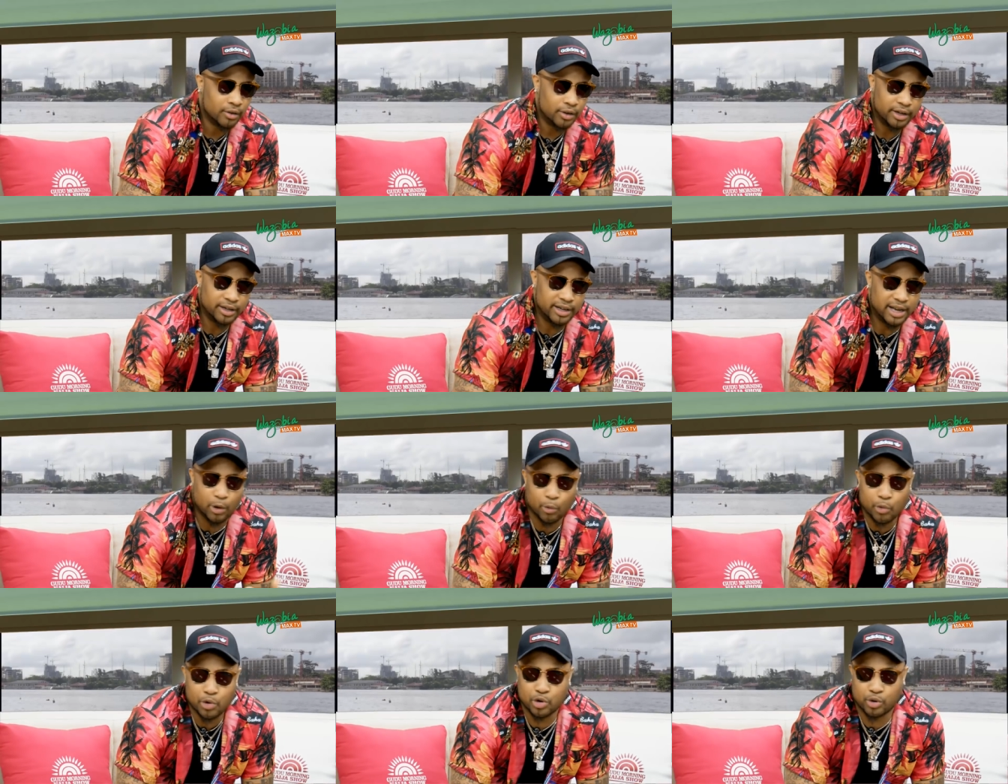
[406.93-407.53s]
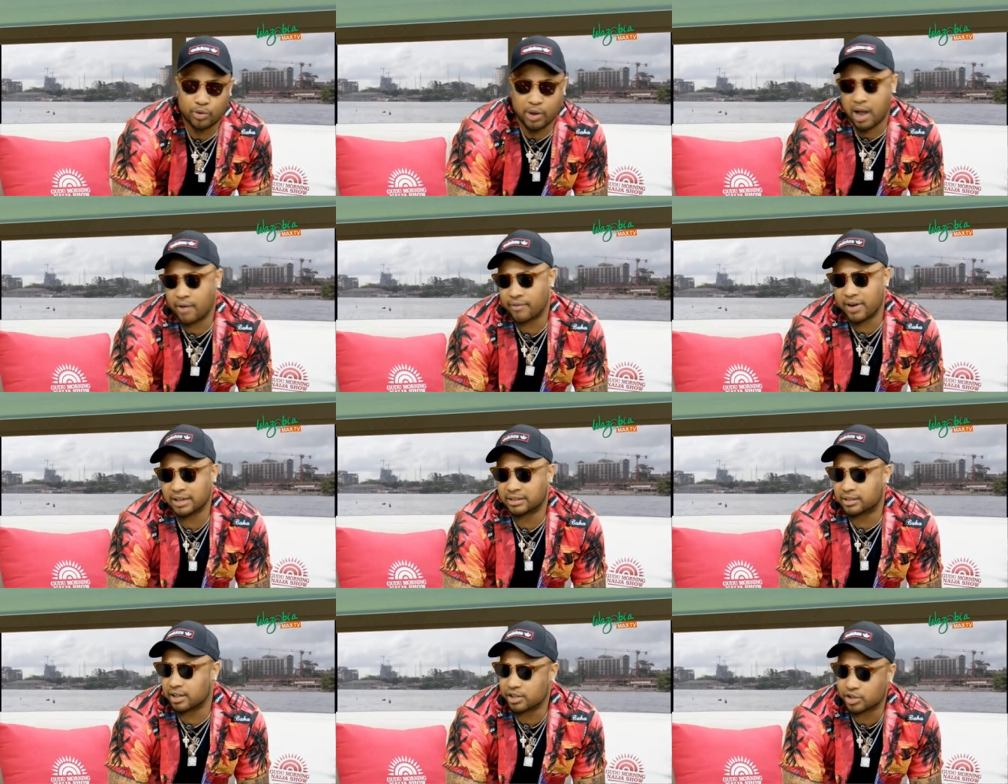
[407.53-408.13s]
in a week you can have
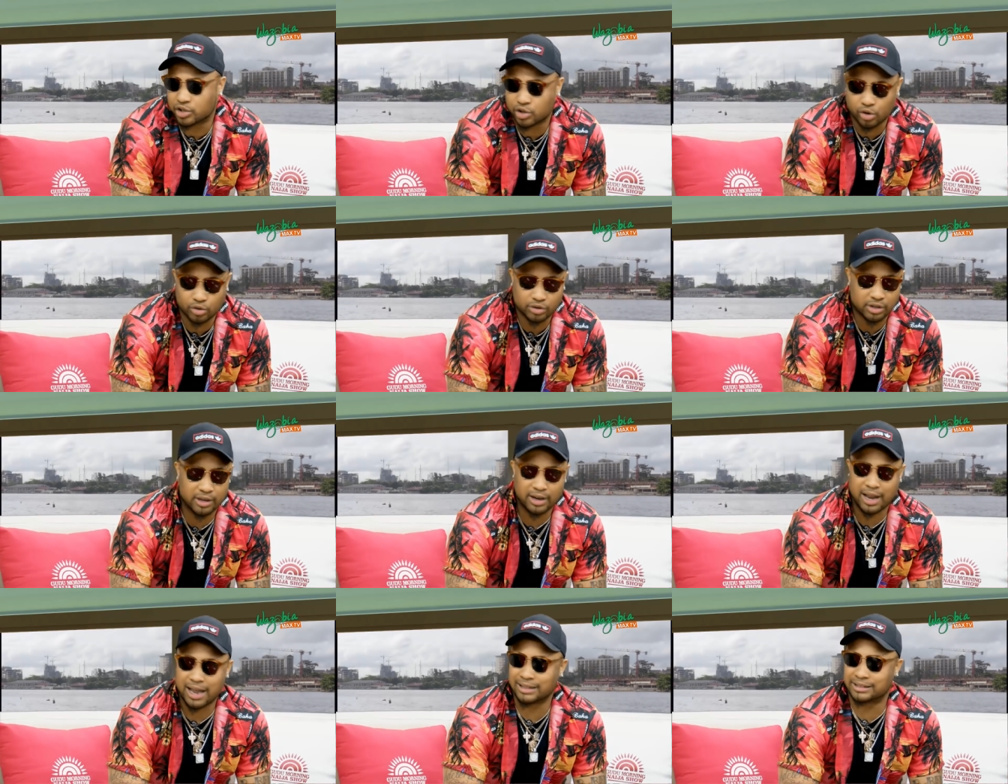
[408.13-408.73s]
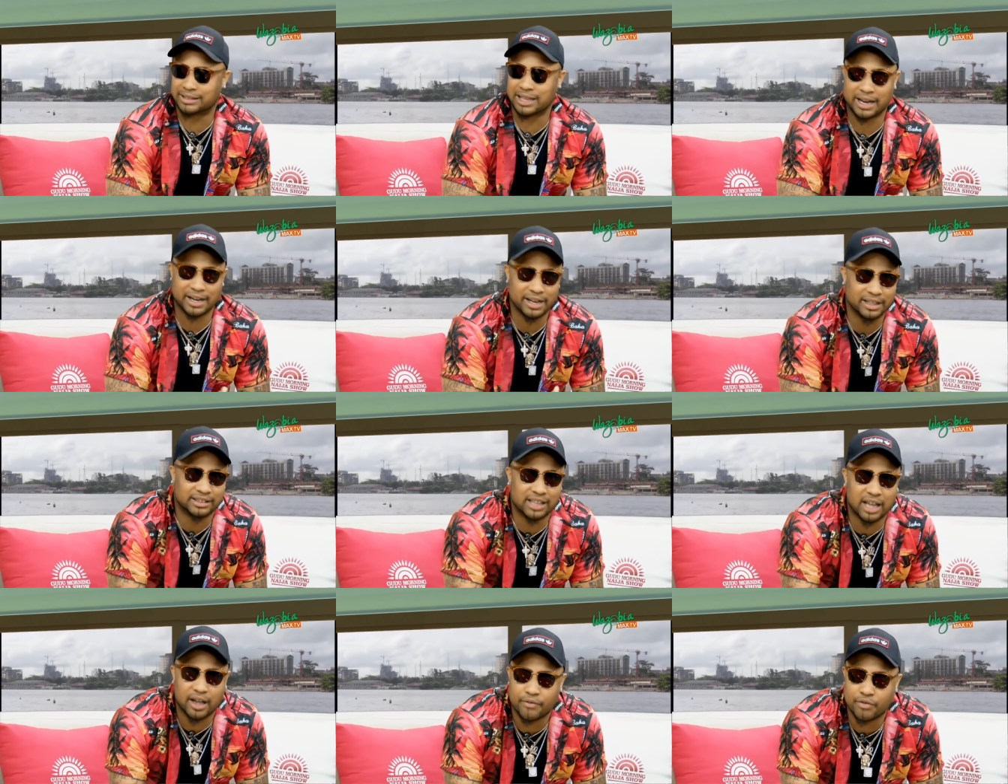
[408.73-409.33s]
like three shows and like ten
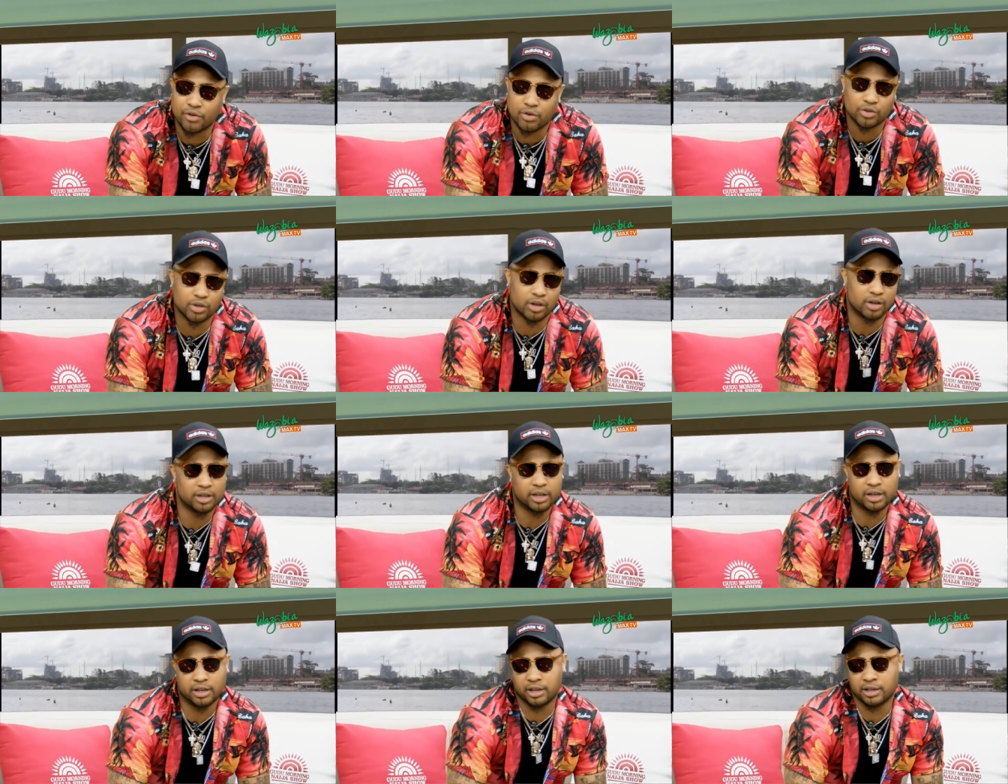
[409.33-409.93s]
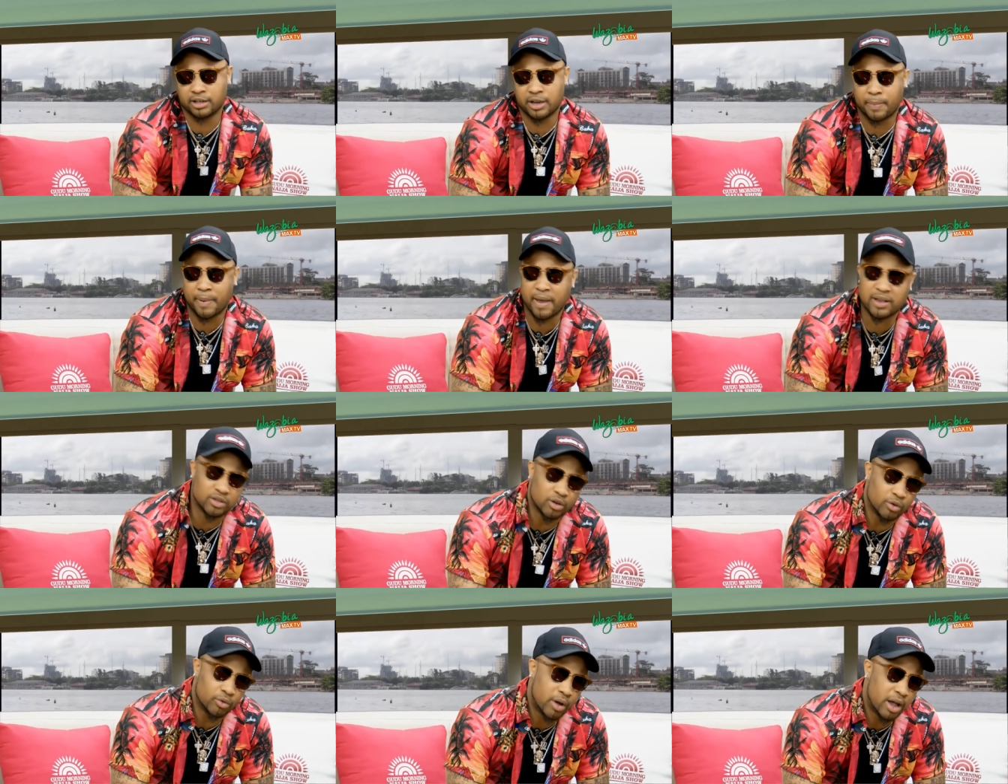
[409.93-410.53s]
interviews, or it, it
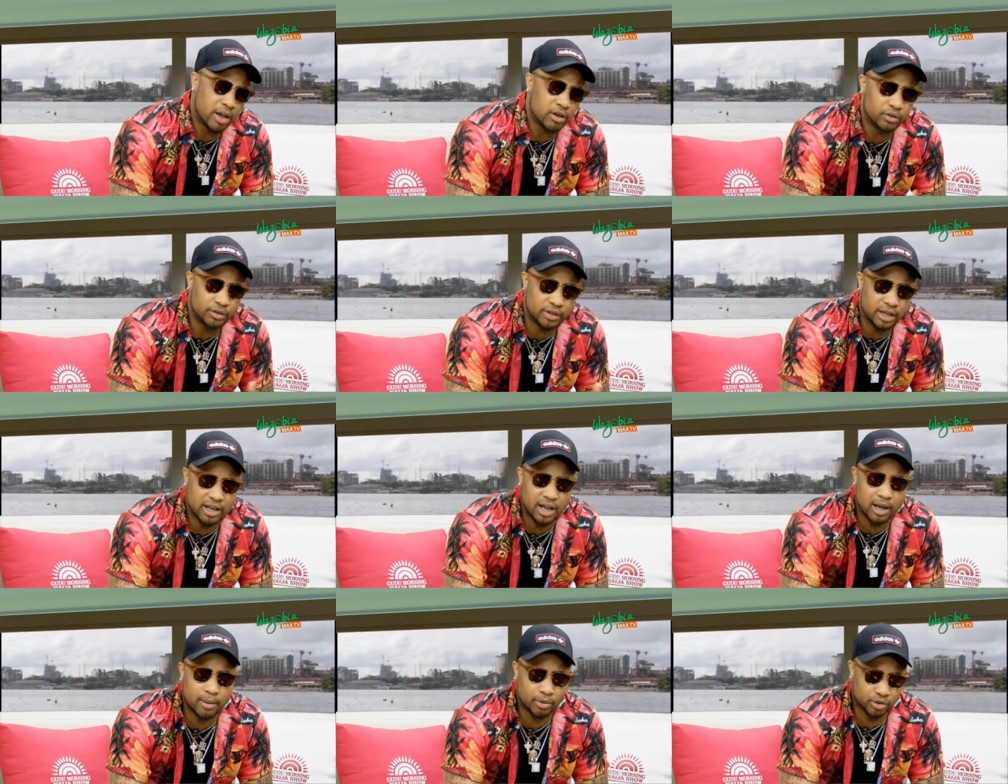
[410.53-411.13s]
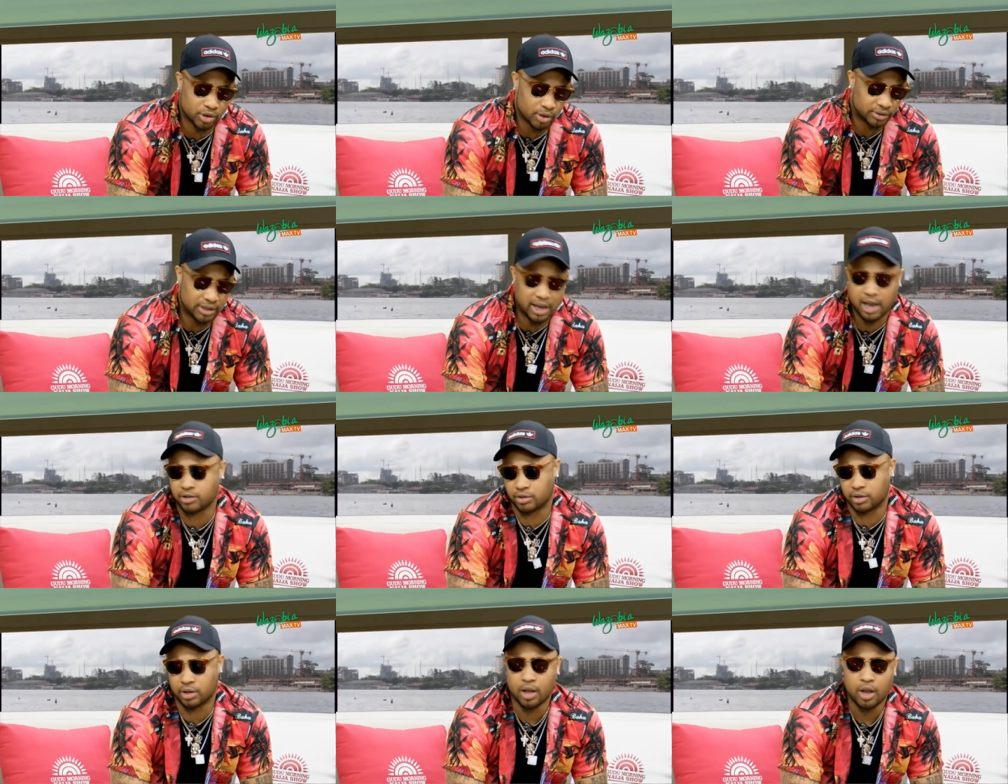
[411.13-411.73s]
depends on how you take it, but
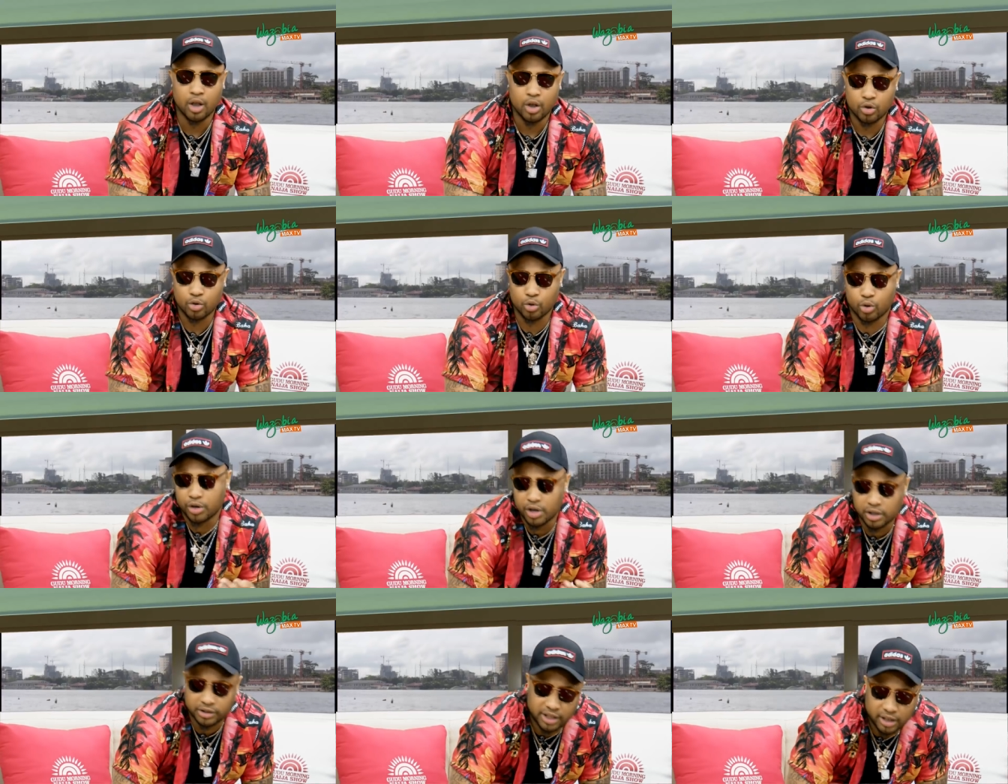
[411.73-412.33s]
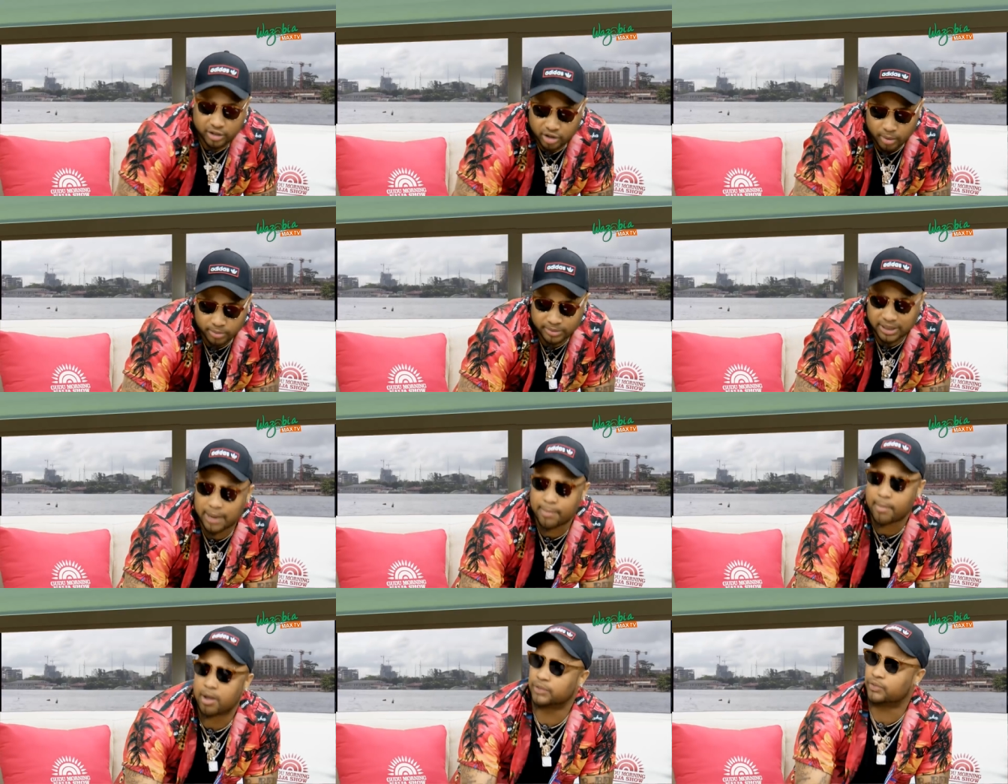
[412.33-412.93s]
sometimes you're going to need to take some
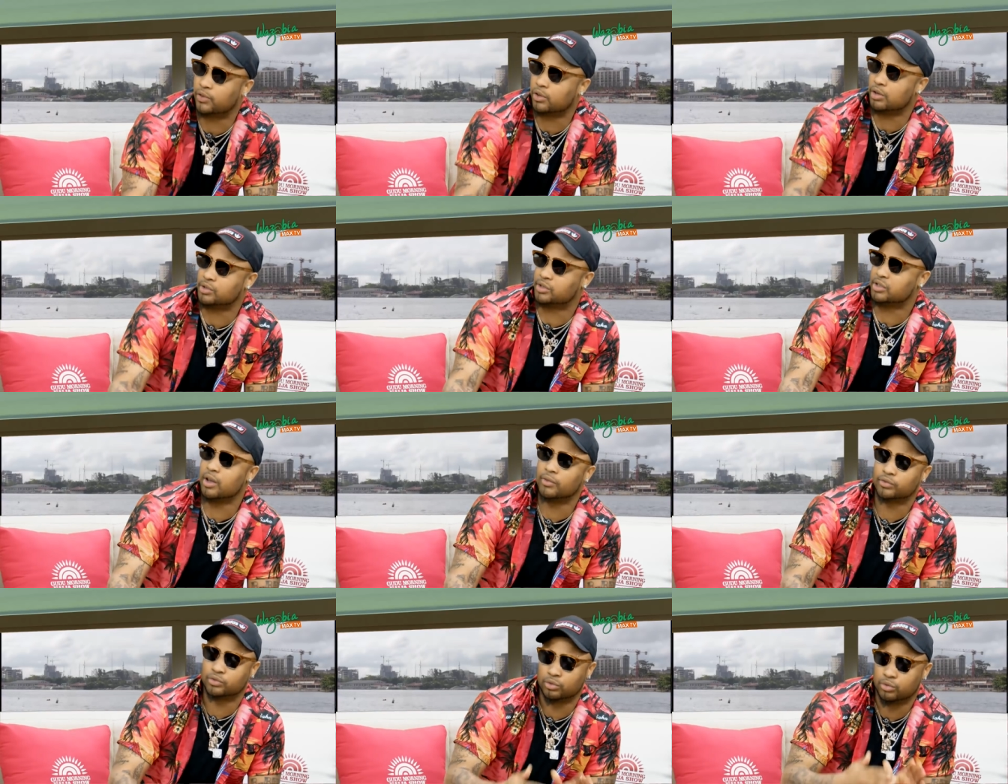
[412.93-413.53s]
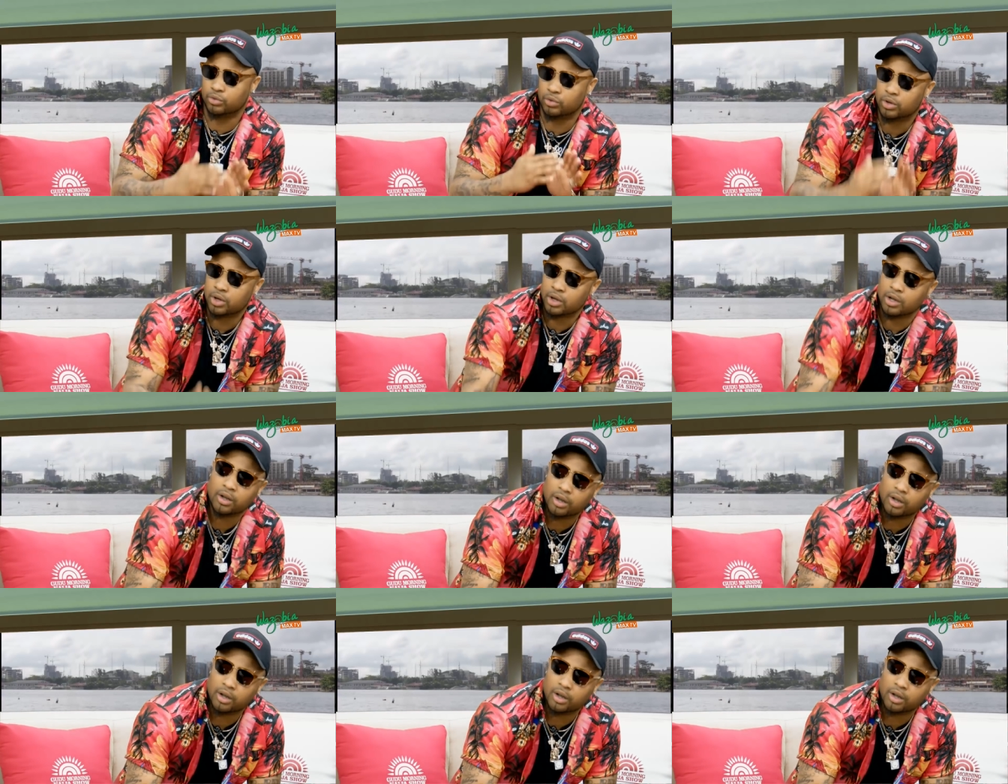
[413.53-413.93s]
time out for yourself to,